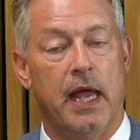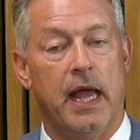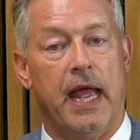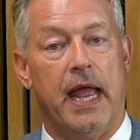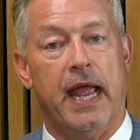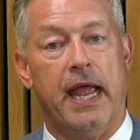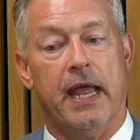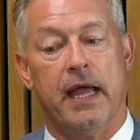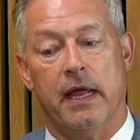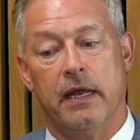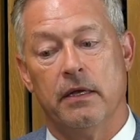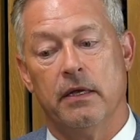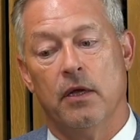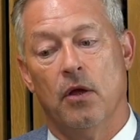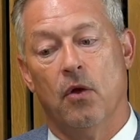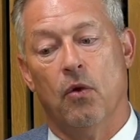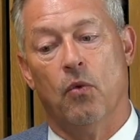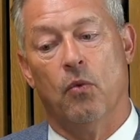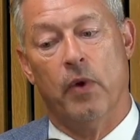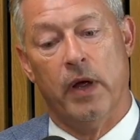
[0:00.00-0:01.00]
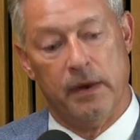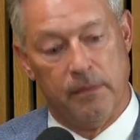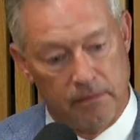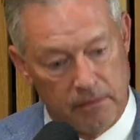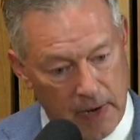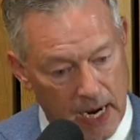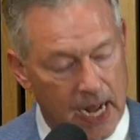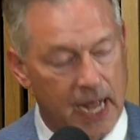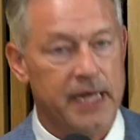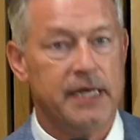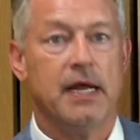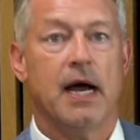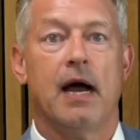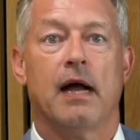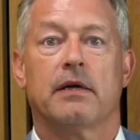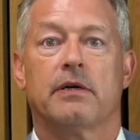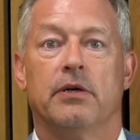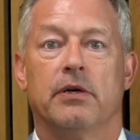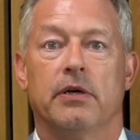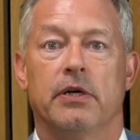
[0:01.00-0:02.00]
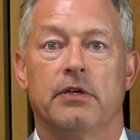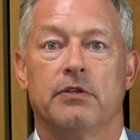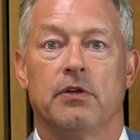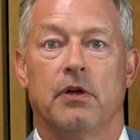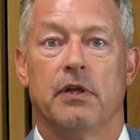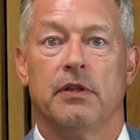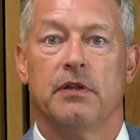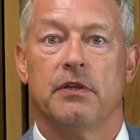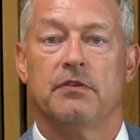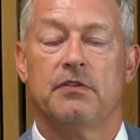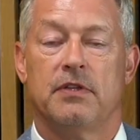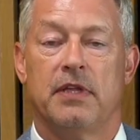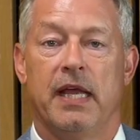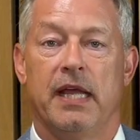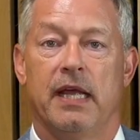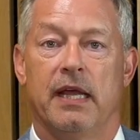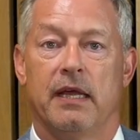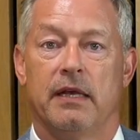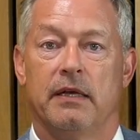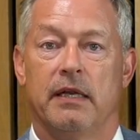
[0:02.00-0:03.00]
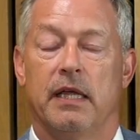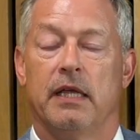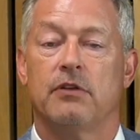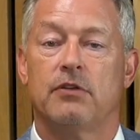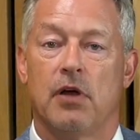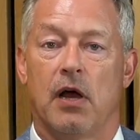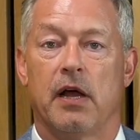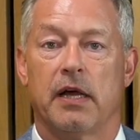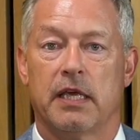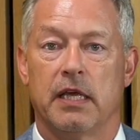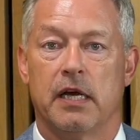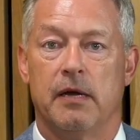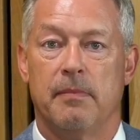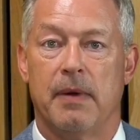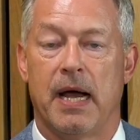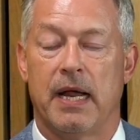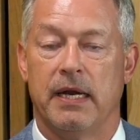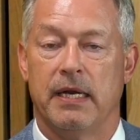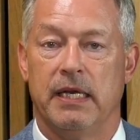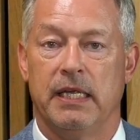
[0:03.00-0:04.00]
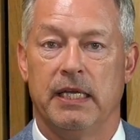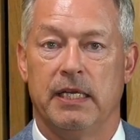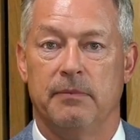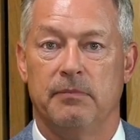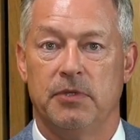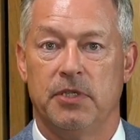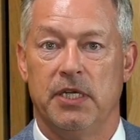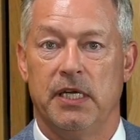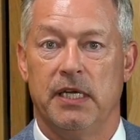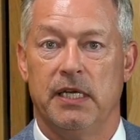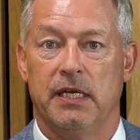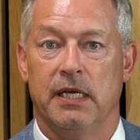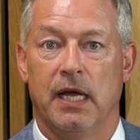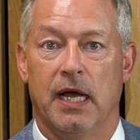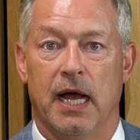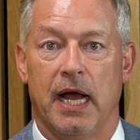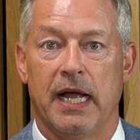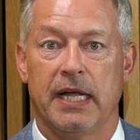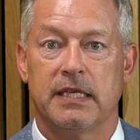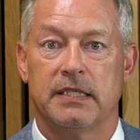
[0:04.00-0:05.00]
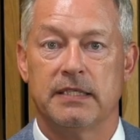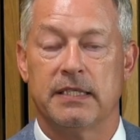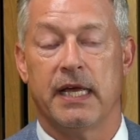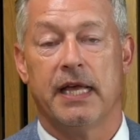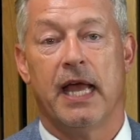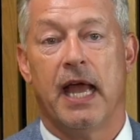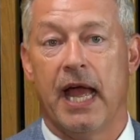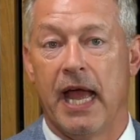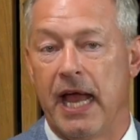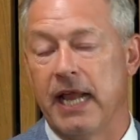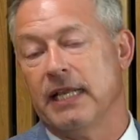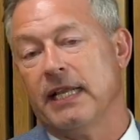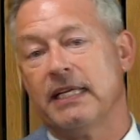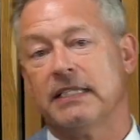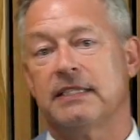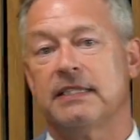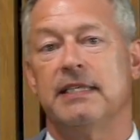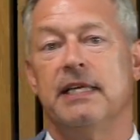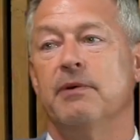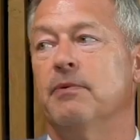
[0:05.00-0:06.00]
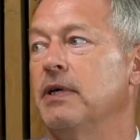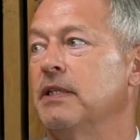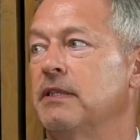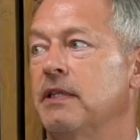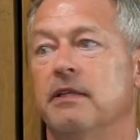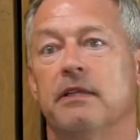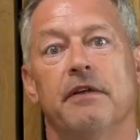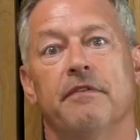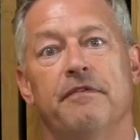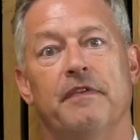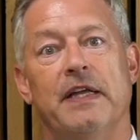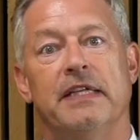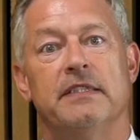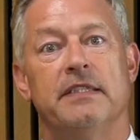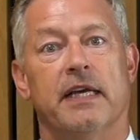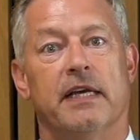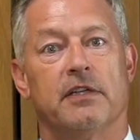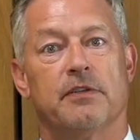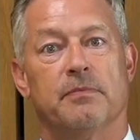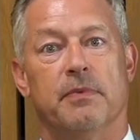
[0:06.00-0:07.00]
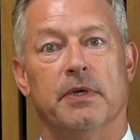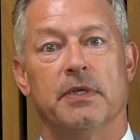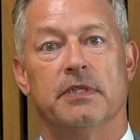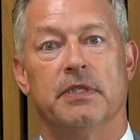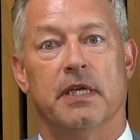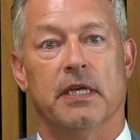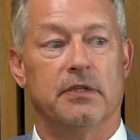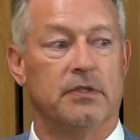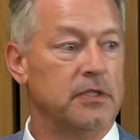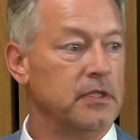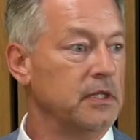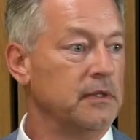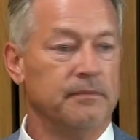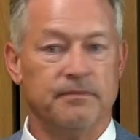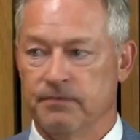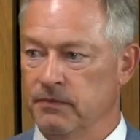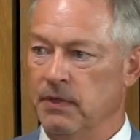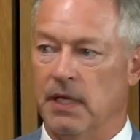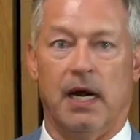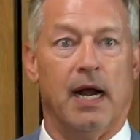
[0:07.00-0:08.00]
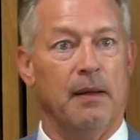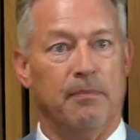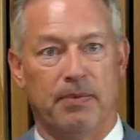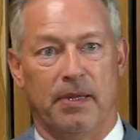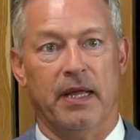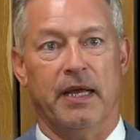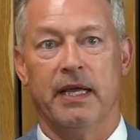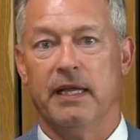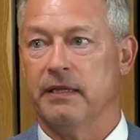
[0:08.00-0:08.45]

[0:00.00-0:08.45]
And when my doctor is on the stand and talking about an EMG, I can say, and let's see what the defense expert says. And I play it.